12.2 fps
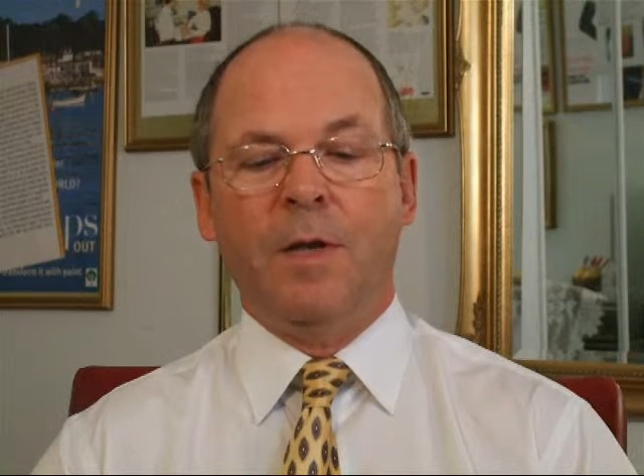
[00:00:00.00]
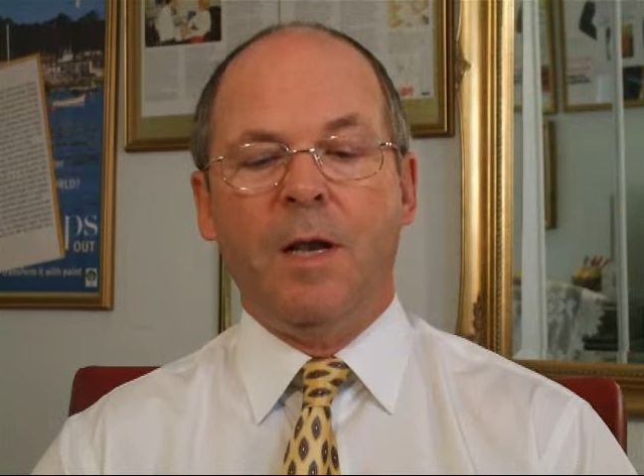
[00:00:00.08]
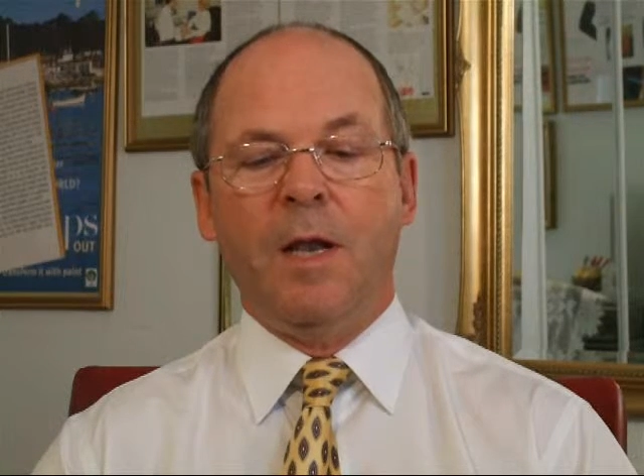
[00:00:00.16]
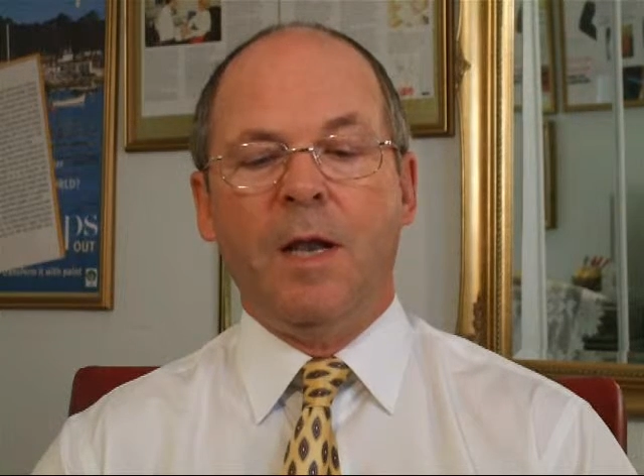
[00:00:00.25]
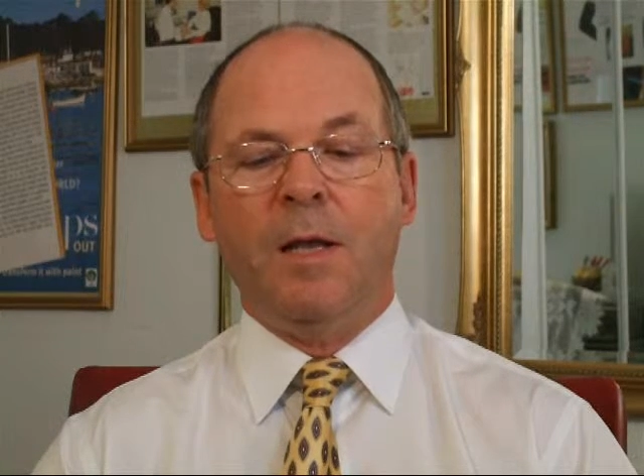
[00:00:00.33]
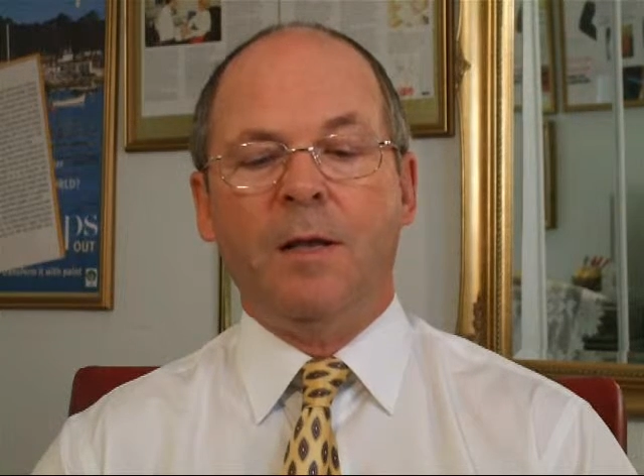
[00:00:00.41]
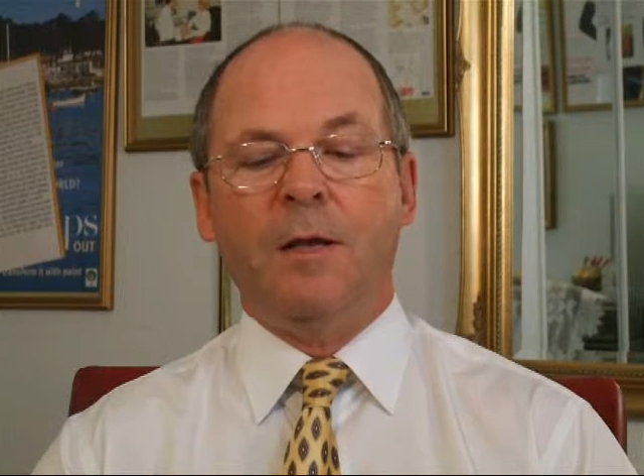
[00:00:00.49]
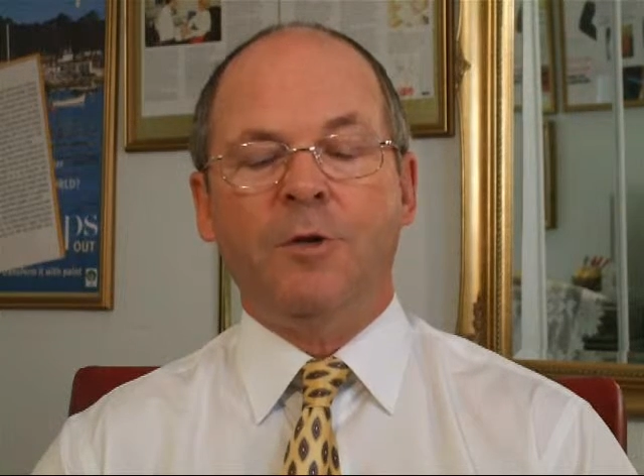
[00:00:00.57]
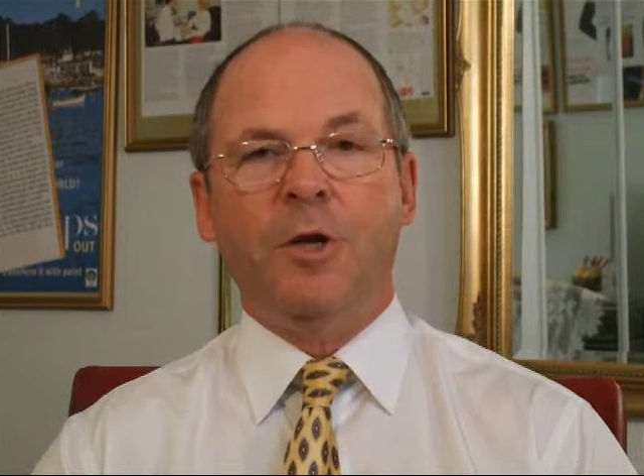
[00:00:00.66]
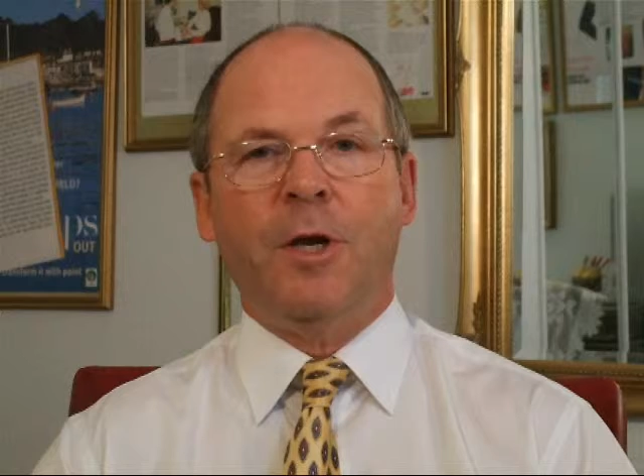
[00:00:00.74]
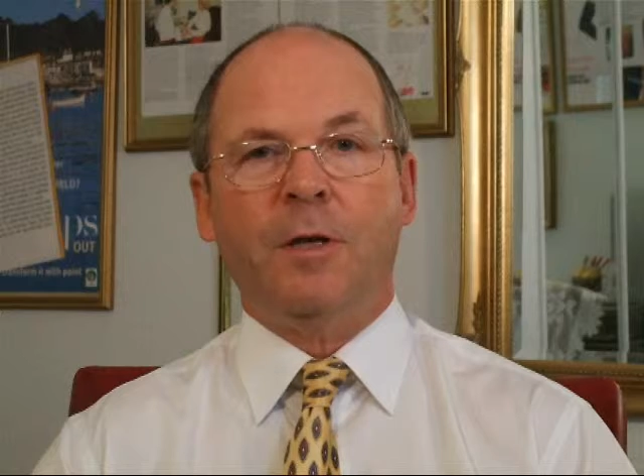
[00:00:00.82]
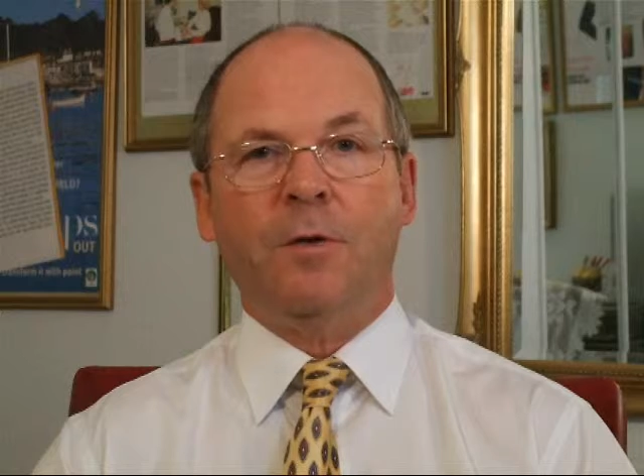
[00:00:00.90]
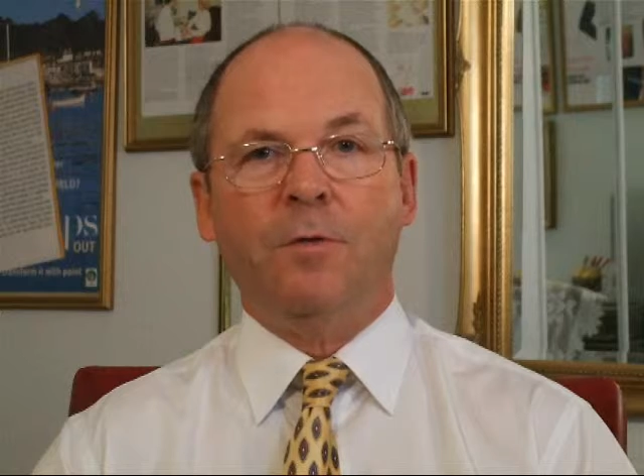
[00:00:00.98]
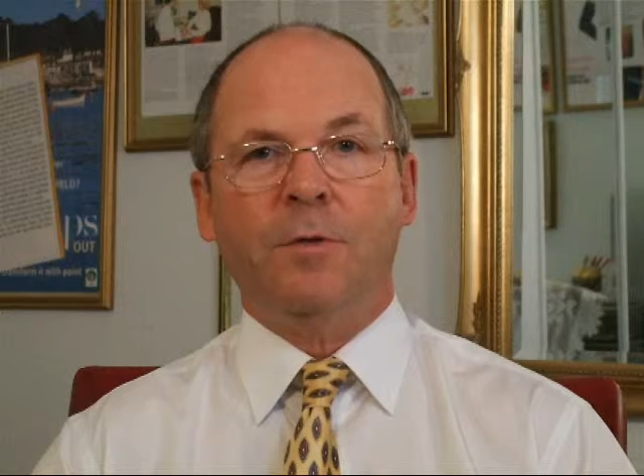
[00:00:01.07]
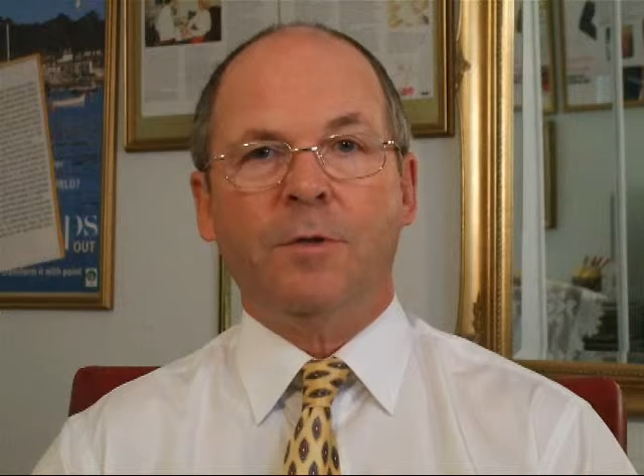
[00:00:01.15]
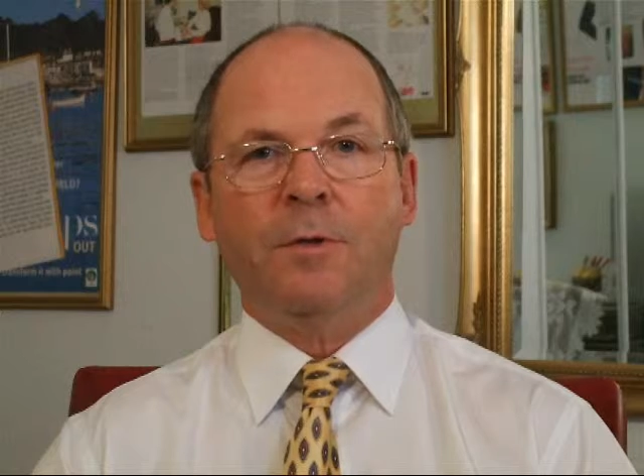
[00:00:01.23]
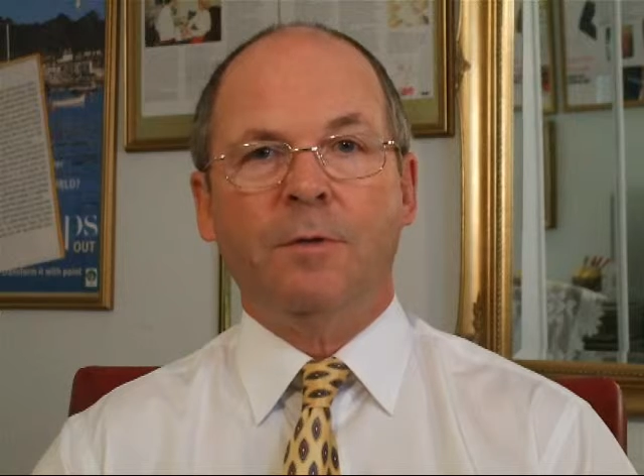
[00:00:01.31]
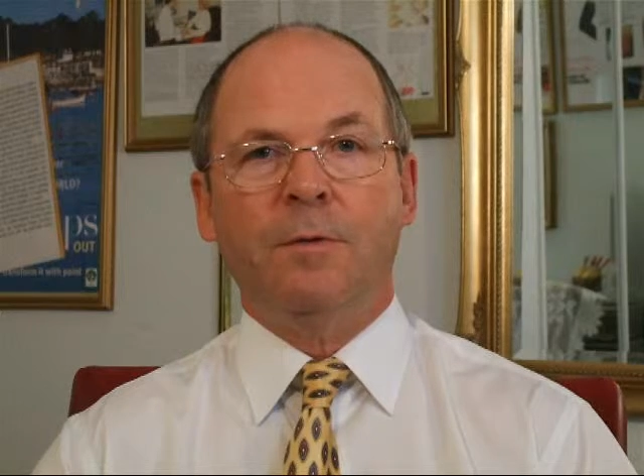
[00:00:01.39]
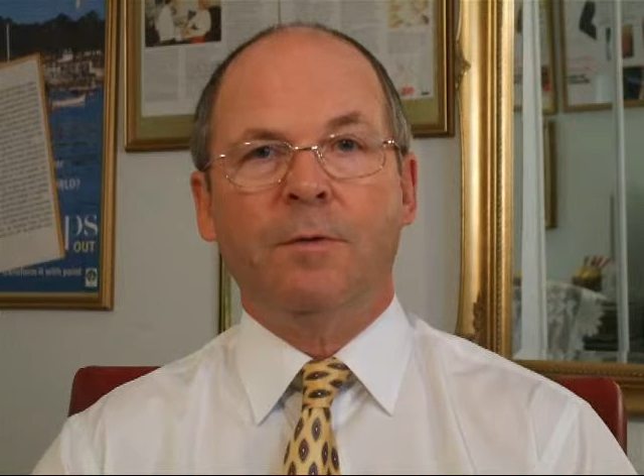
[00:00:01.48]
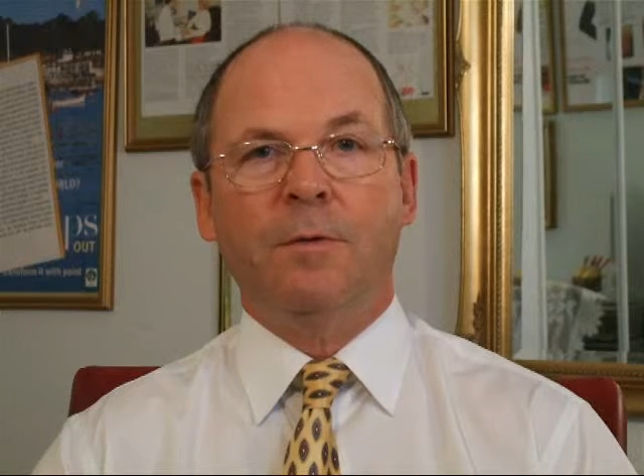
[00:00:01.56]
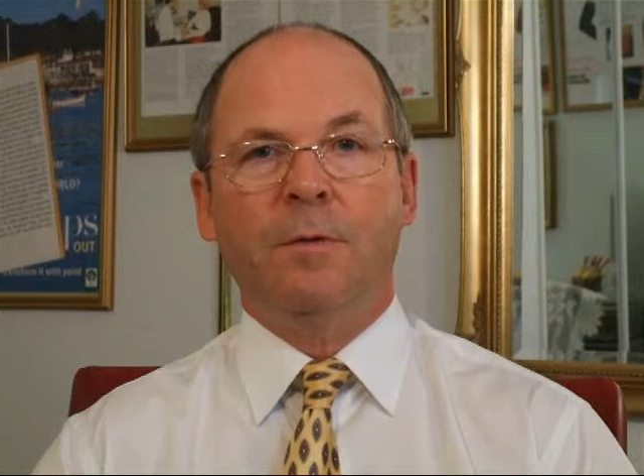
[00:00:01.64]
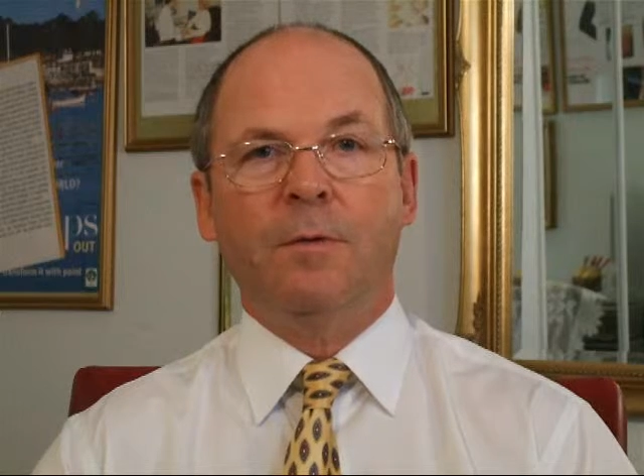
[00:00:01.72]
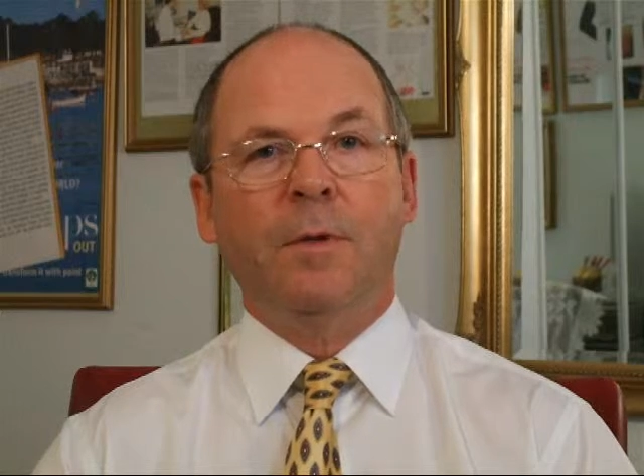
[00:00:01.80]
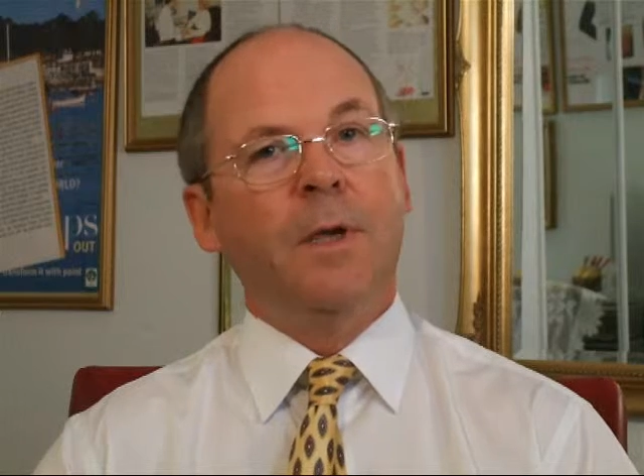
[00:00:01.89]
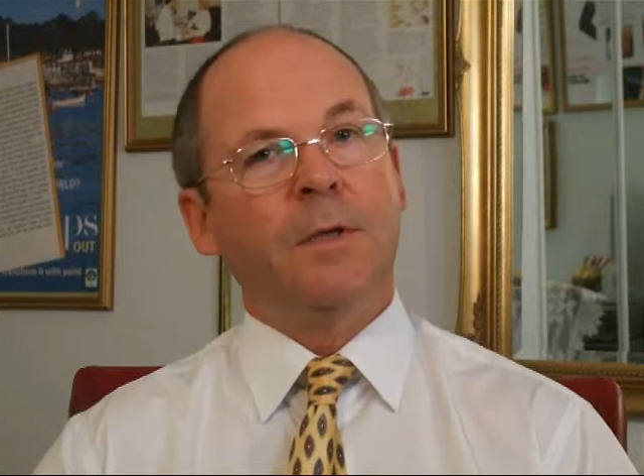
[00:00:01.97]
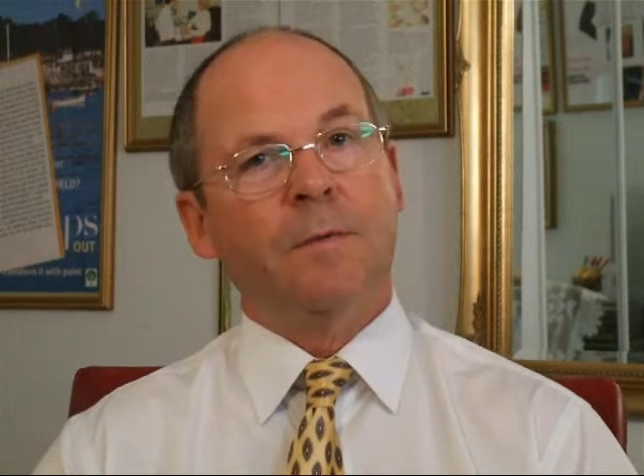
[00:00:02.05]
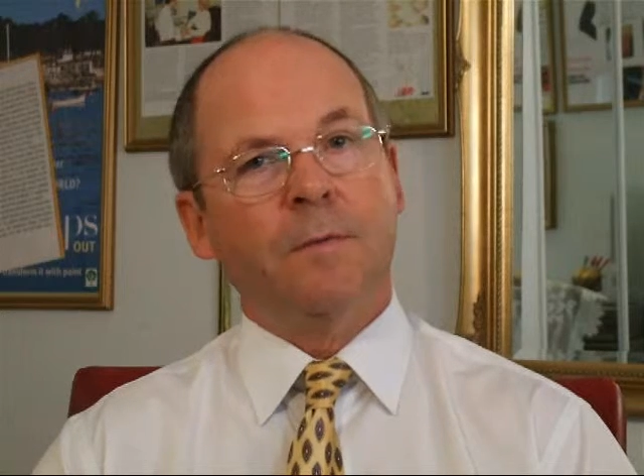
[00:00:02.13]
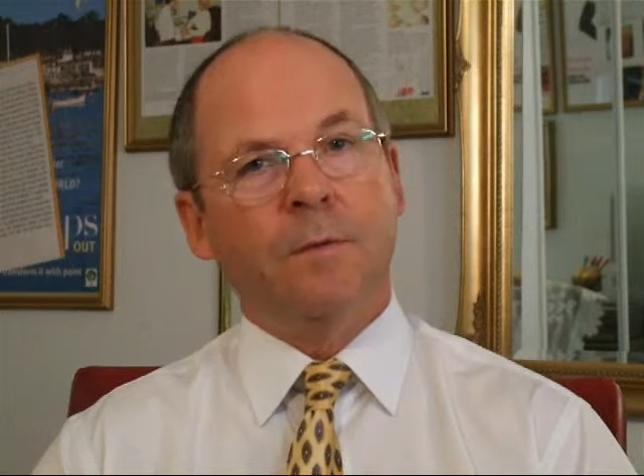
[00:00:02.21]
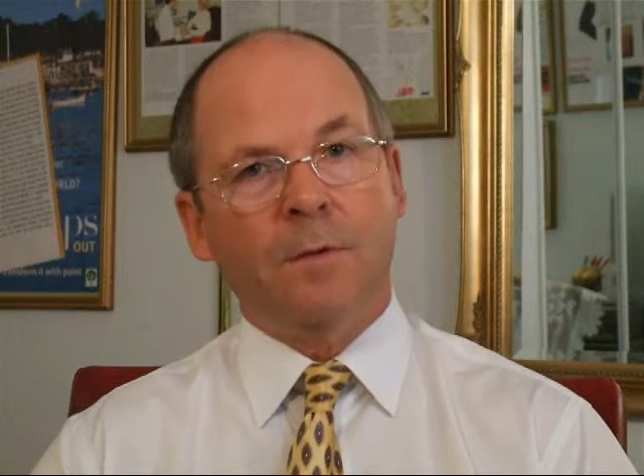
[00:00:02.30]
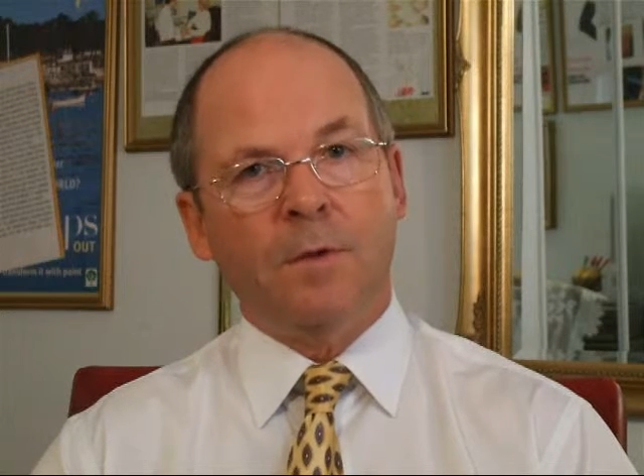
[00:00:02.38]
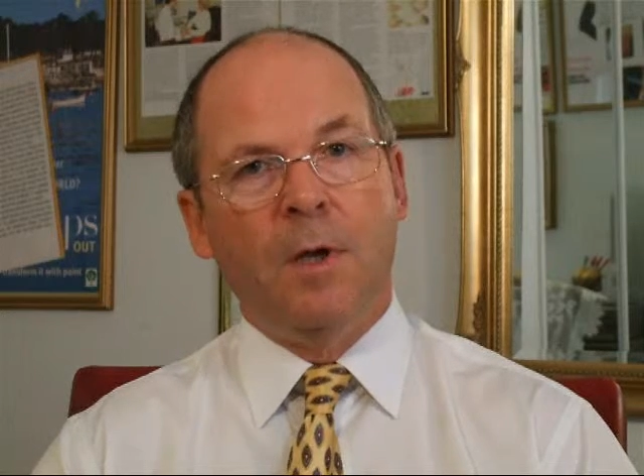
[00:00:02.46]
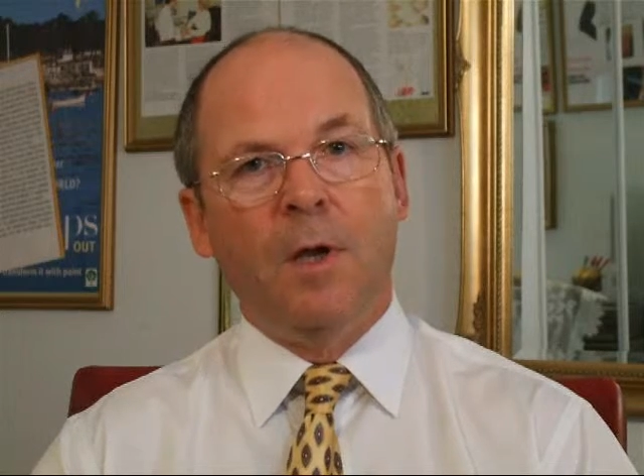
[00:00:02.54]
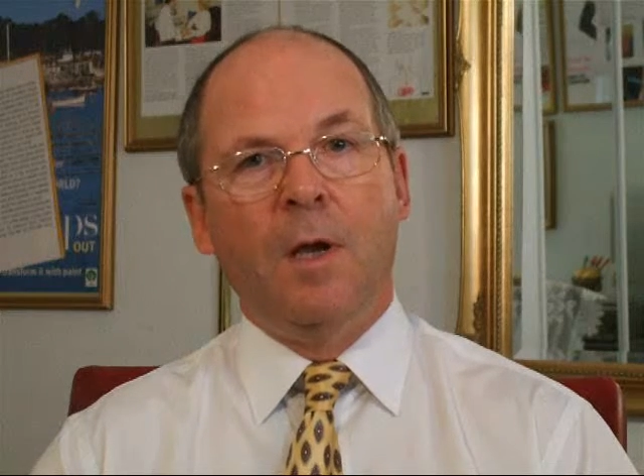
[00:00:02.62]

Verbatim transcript: Can they get that checked also? Yes, of course.